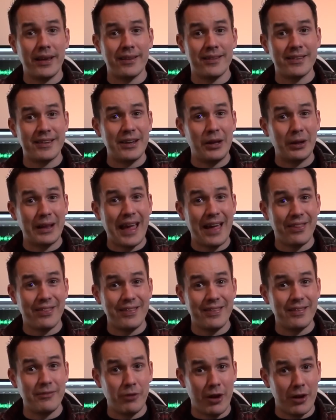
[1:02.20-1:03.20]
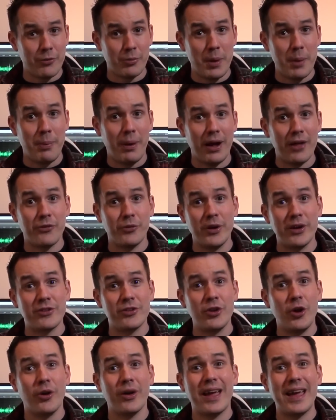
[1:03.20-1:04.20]
you can still get Raspberry Pi 3
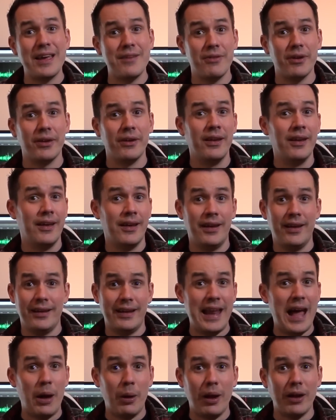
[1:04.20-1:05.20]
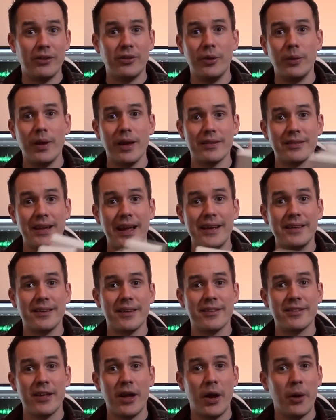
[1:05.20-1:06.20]
stock even now like two days
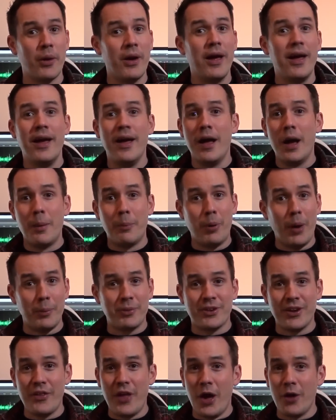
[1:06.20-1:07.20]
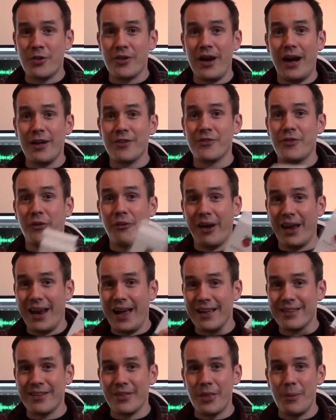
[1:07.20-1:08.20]
later. So props to those guys for
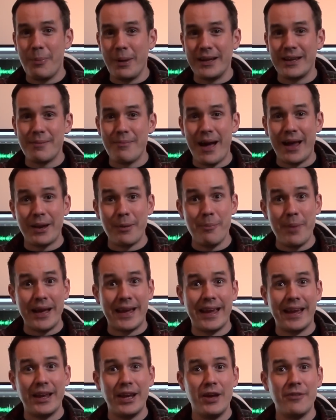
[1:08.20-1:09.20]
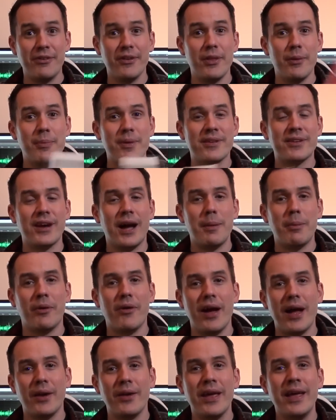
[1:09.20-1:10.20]
realising the big demand and making enough of them this time
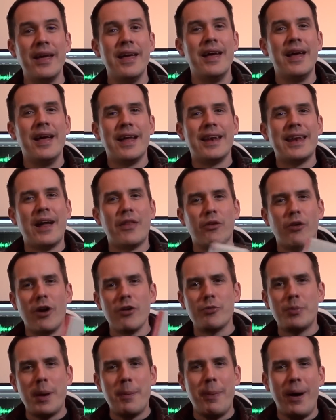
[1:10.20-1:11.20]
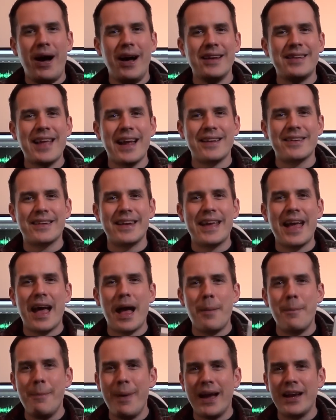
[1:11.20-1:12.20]
around. Now the Raspberry Pi tends to
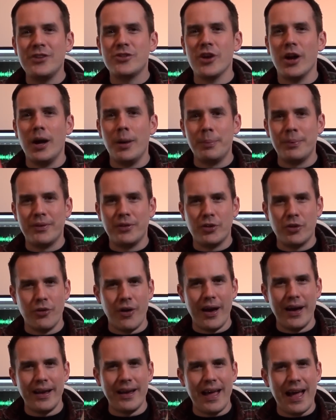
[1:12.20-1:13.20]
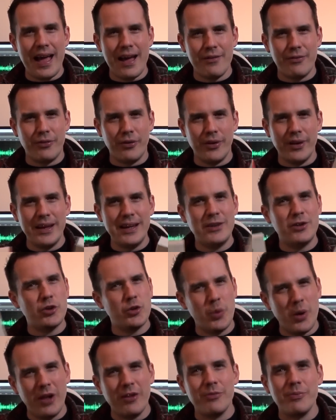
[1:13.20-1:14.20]
get a major upgrade every
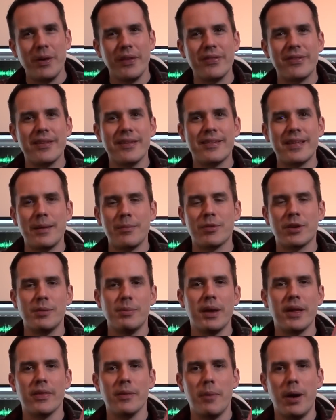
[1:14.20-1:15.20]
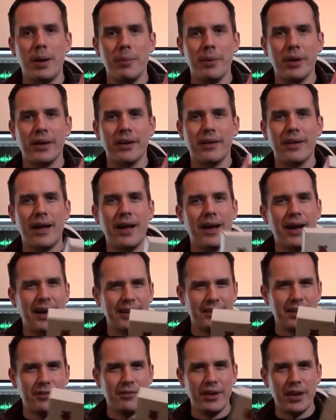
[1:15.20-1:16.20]
12 months it seems to be at the moment. Uh,
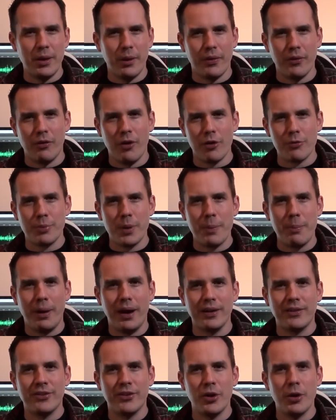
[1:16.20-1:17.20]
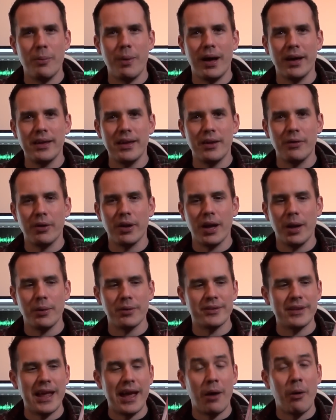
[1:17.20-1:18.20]
I did a video on the Raspberry Pi 2 about a year ago
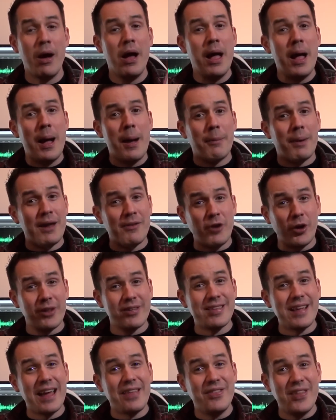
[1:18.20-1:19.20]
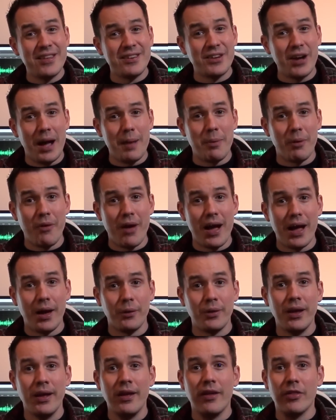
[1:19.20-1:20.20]
as now. But I've got to say this time
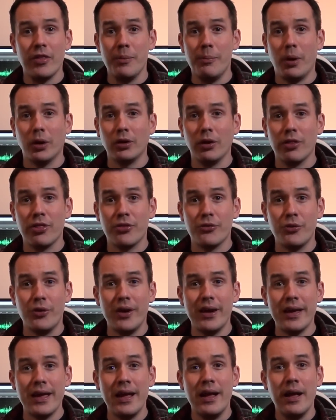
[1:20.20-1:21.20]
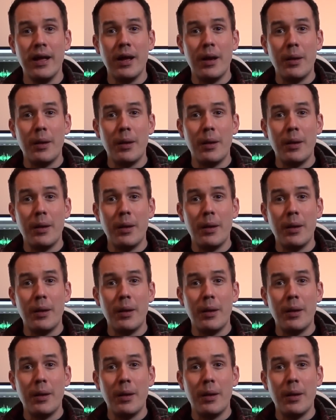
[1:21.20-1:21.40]
around the Model 3